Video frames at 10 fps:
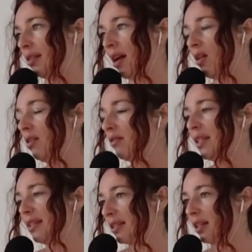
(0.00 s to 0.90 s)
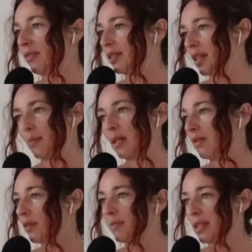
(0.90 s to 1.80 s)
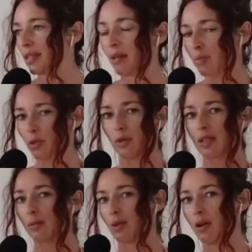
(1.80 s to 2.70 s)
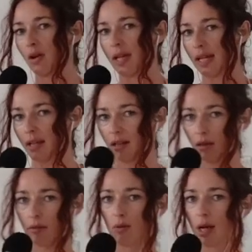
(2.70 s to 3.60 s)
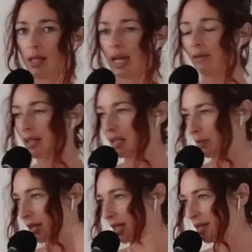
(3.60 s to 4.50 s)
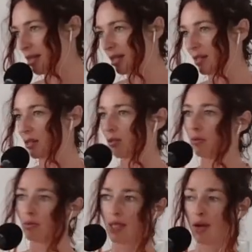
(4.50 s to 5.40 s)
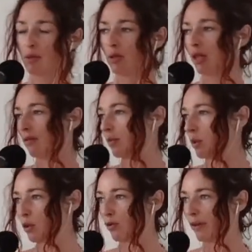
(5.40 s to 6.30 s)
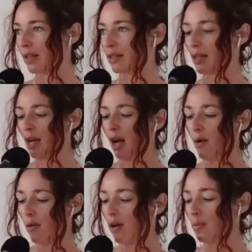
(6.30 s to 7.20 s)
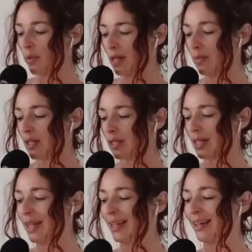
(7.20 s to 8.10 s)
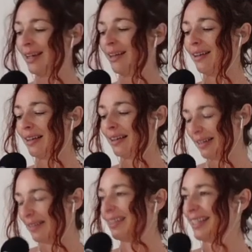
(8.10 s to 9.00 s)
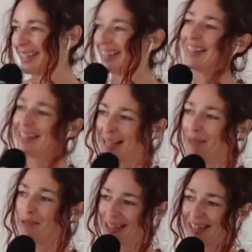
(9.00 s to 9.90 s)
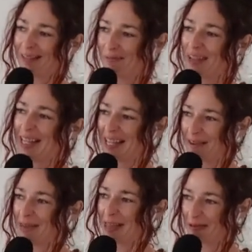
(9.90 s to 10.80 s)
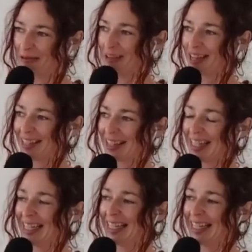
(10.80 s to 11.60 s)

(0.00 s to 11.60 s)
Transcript: all of this stuff is coming from the same source. We're all through our life experiences, through downloading from the universe, we're all pretty much getting the same wisdom coming through us.